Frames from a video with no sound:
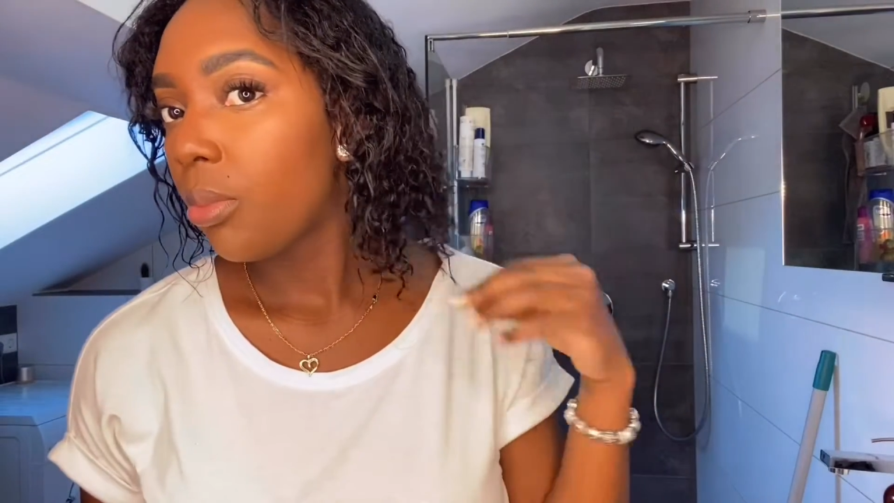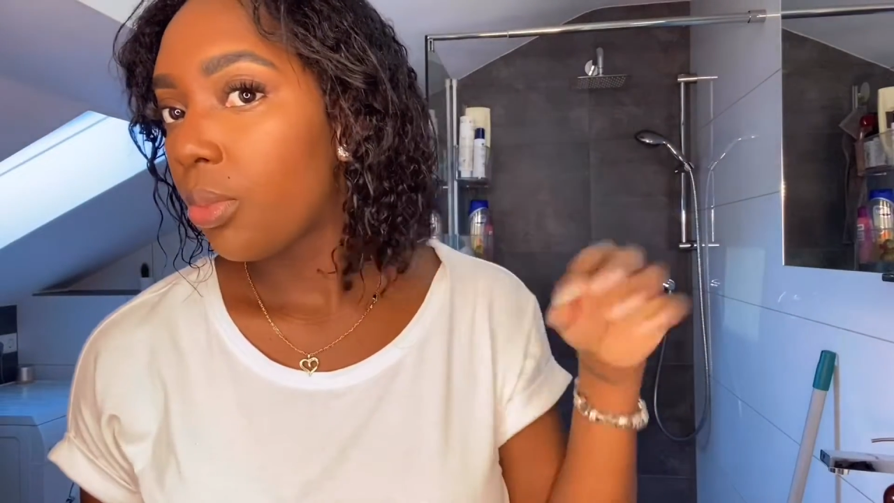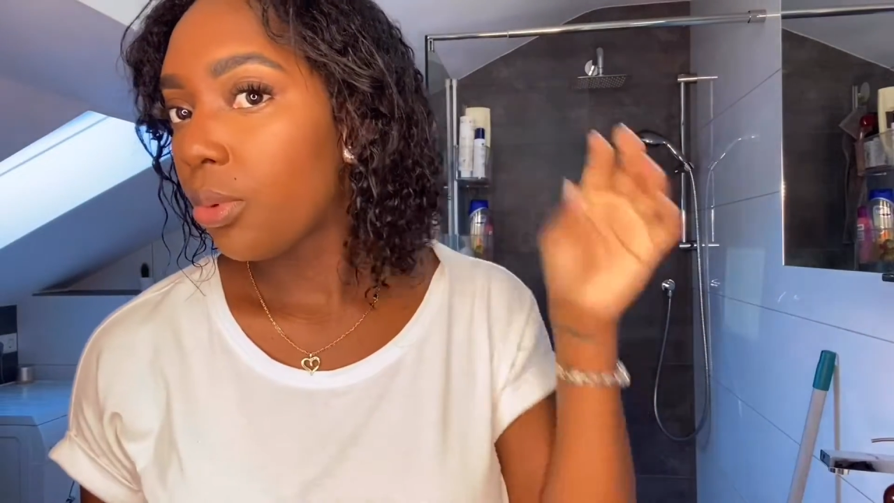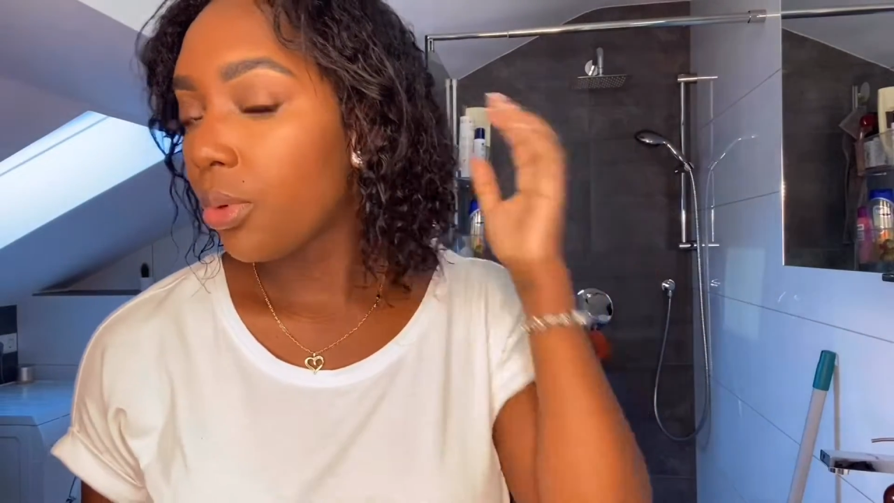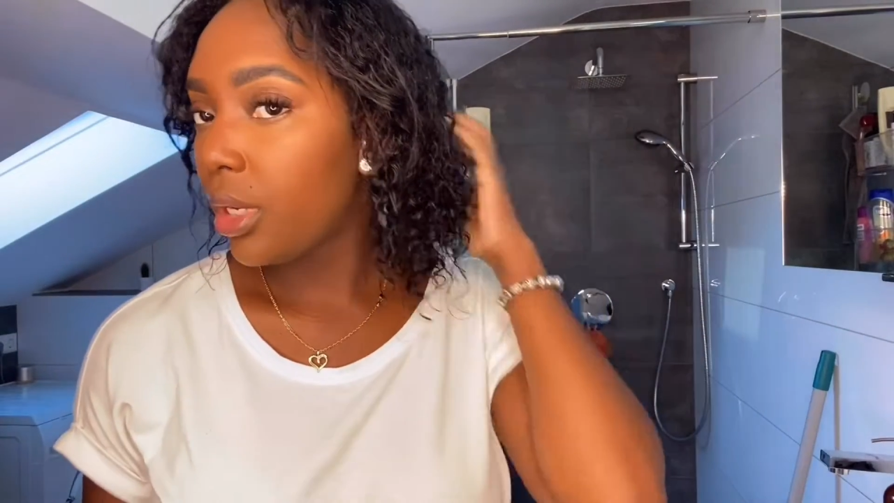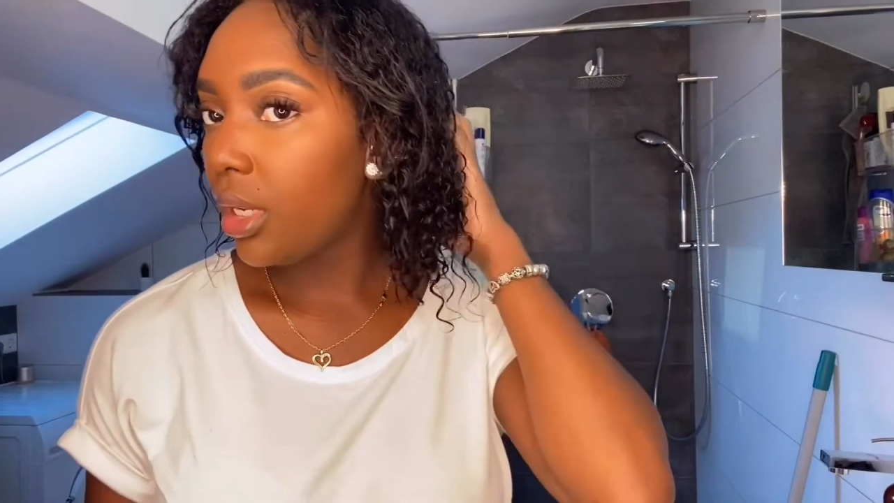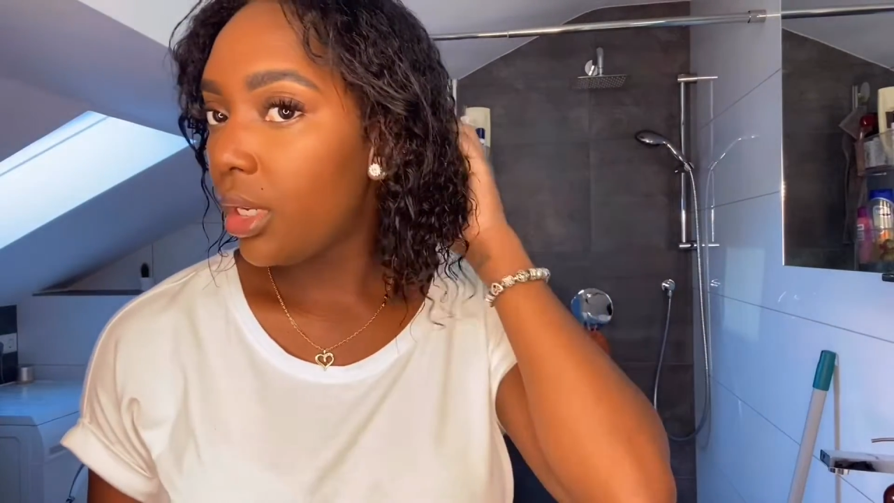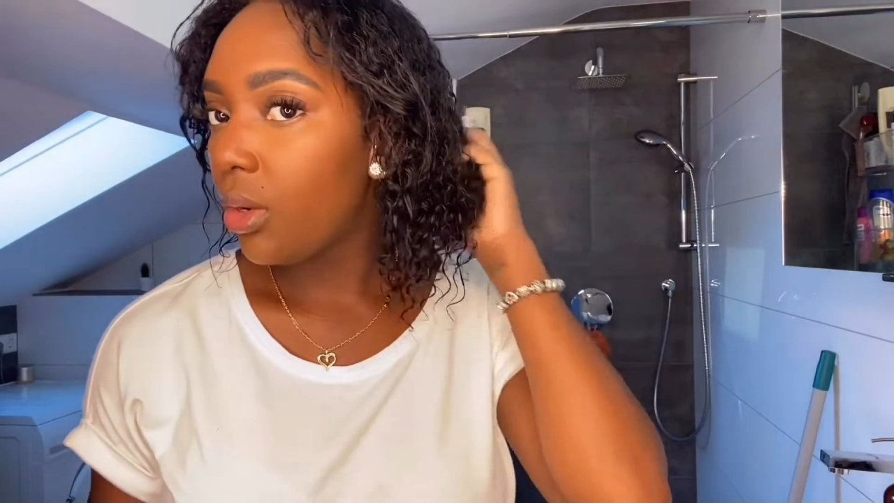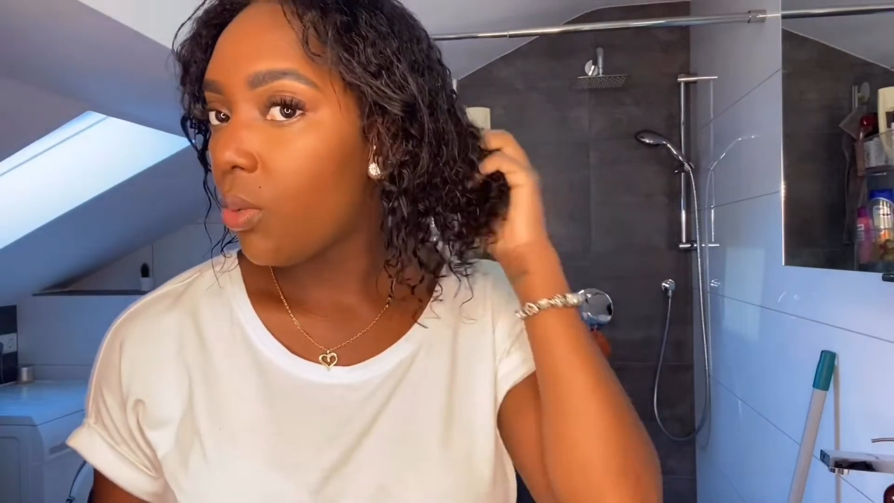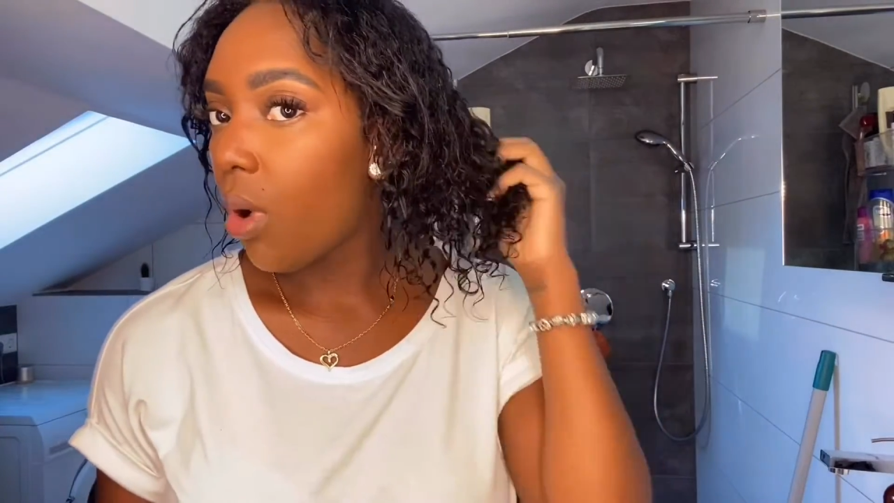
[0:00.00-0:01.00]

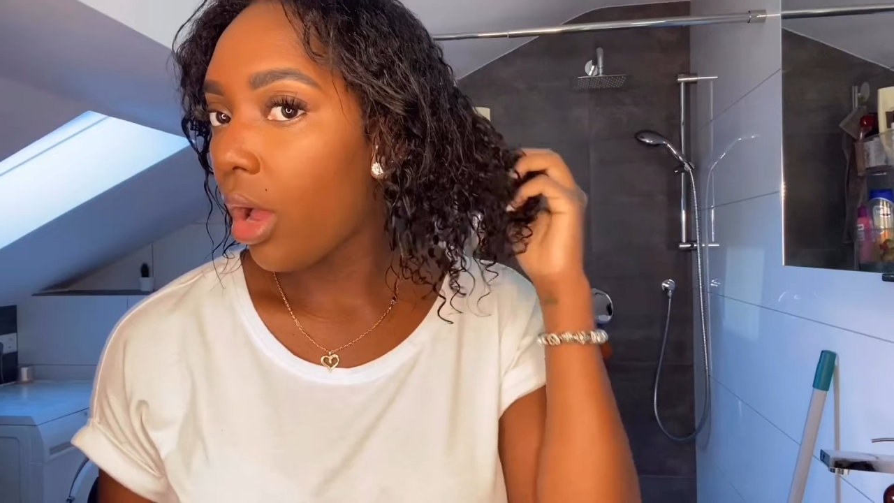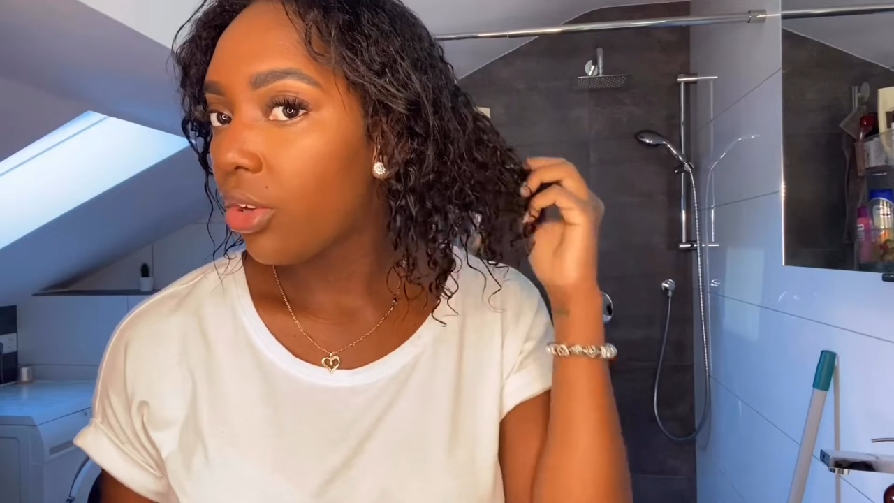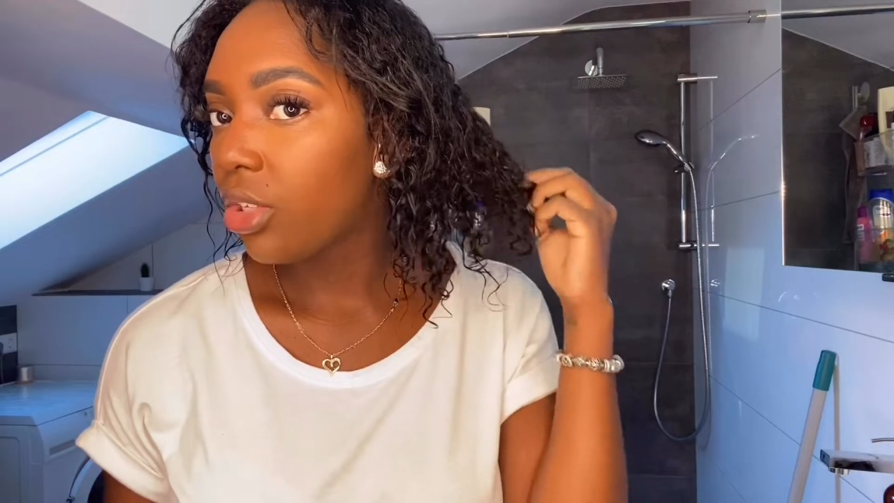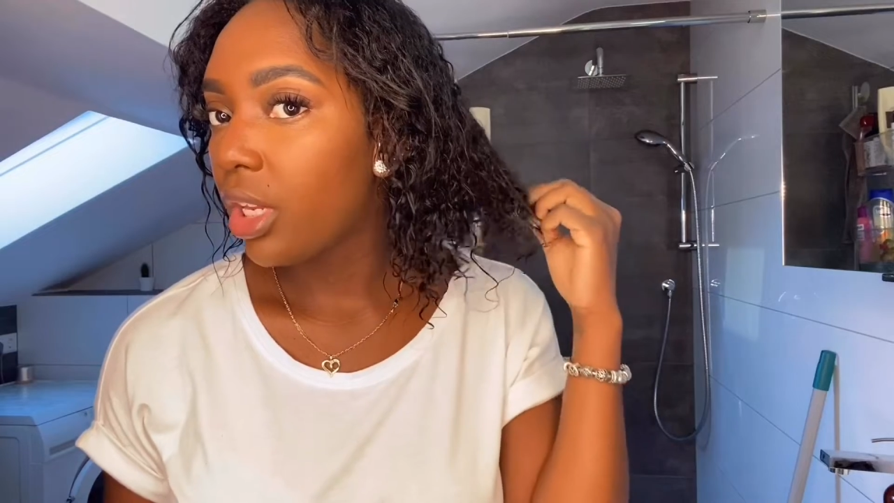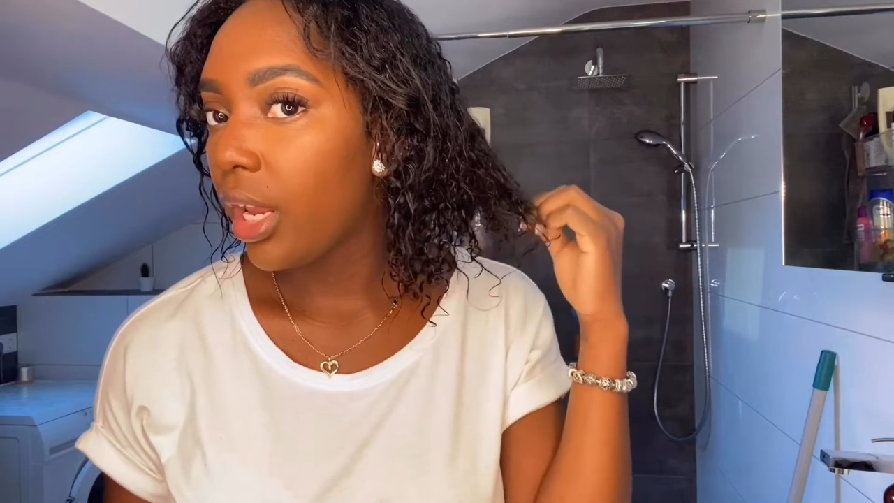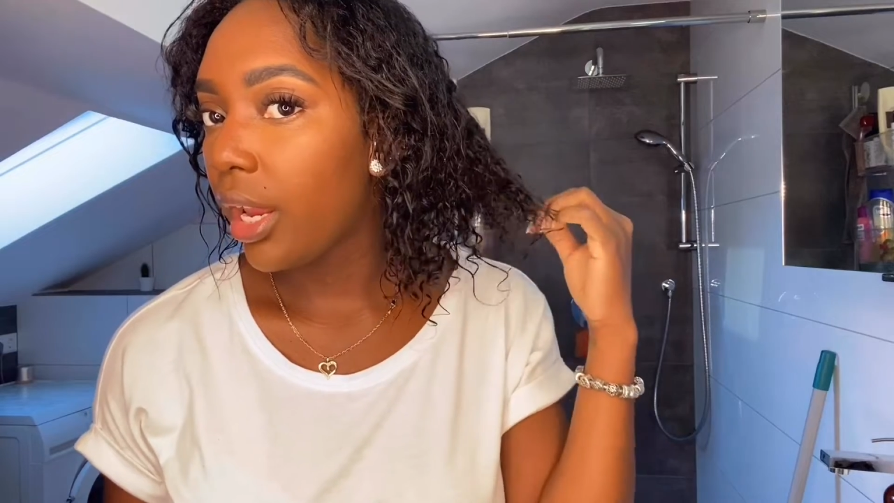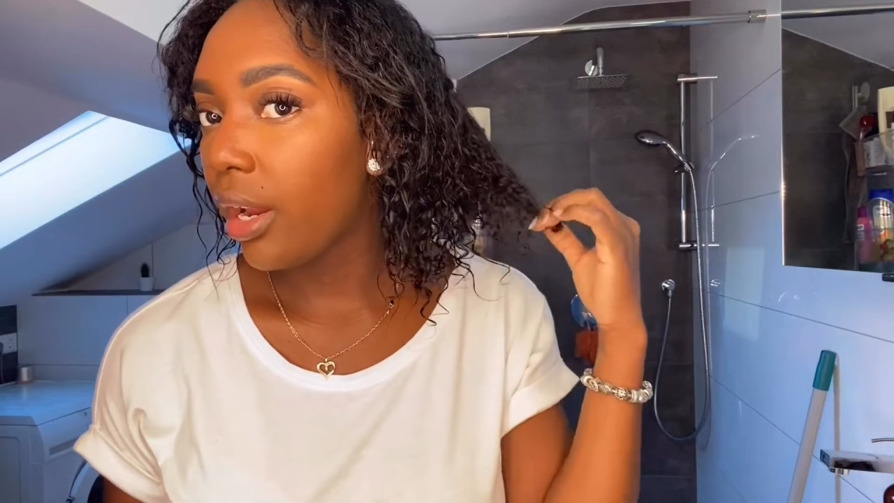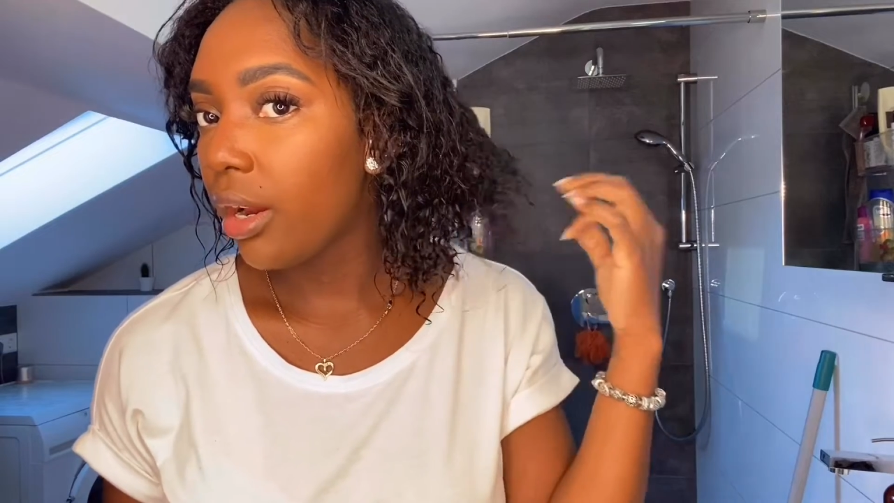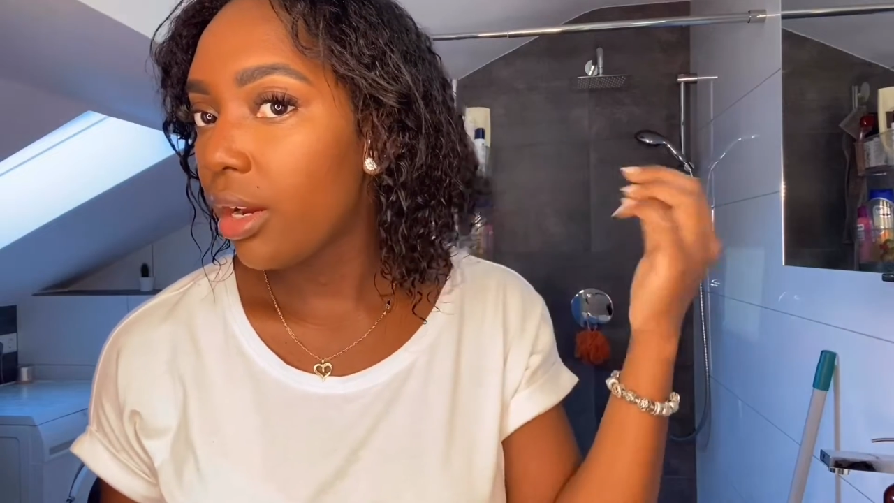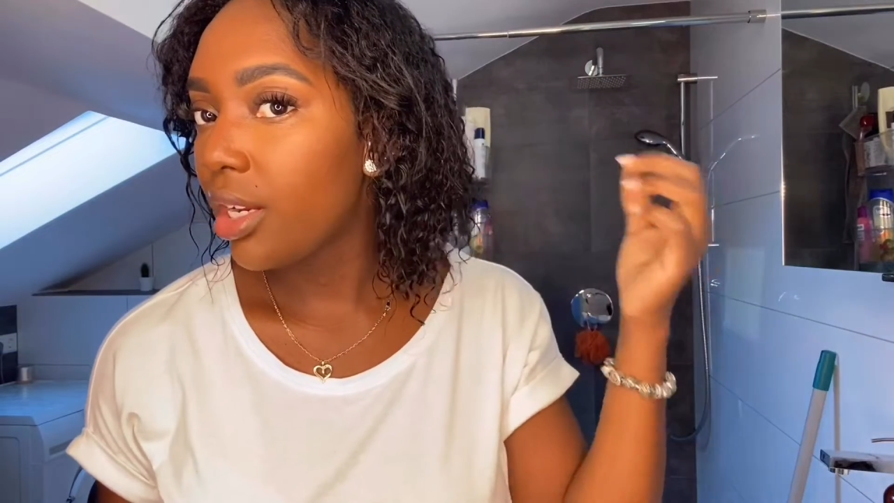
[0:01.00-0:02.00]
pre-washed hair.